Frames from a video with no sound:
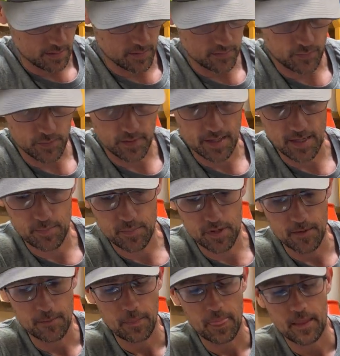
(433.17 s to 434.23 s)
for that.
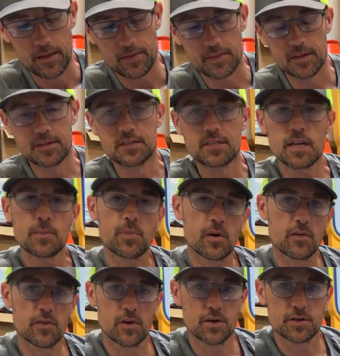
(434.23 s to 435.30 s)
But the deeper
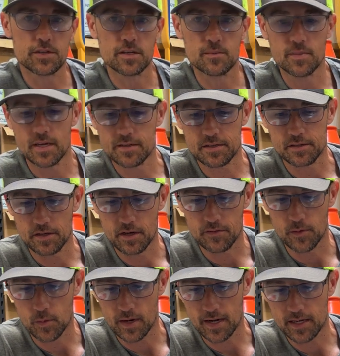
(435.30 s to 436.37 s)
version, basically, of a
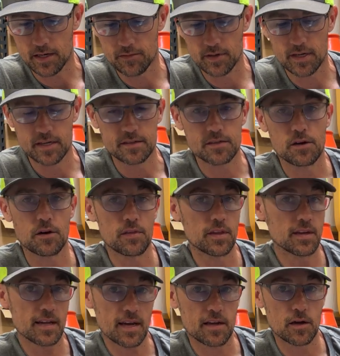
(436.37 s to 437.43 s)
wacky rig is called the
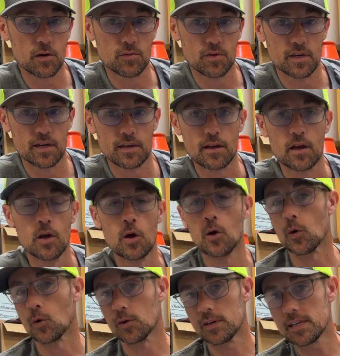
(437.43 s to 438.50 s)
Neko rig
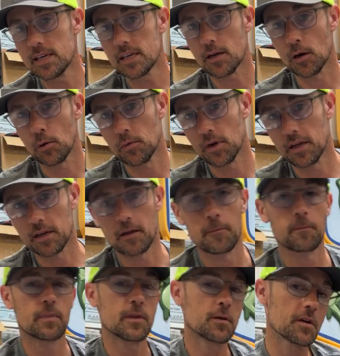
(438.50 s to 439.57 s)
or Neko rig.
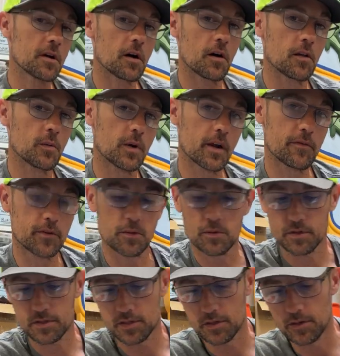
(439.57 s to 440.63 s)
You can call it whatever you
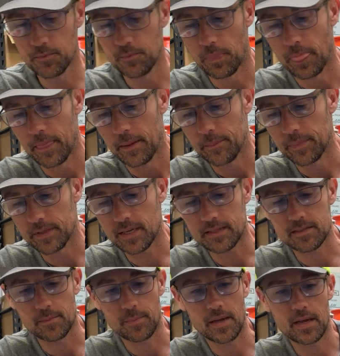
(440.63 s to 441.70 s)
want to, but
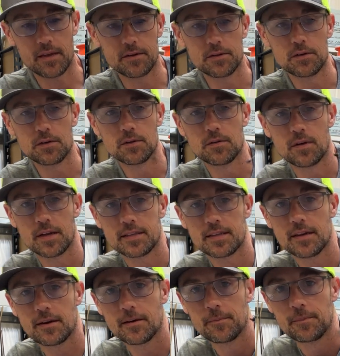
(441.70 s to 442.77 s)
that's a bad dude right
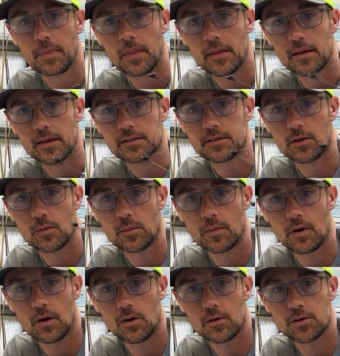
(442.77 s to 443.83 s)
there. And so
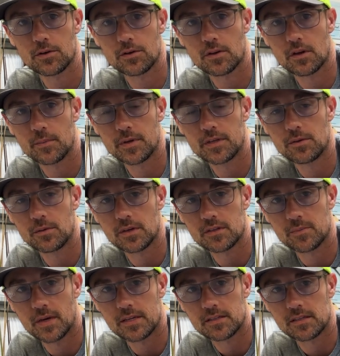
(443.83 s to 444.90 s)
all you're going to be doing is
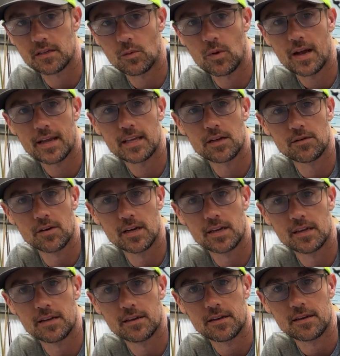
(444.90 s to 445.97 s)
basically wacky
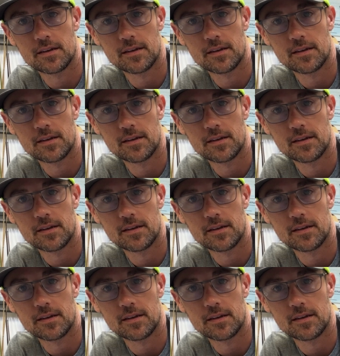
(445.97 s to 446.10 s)
rigging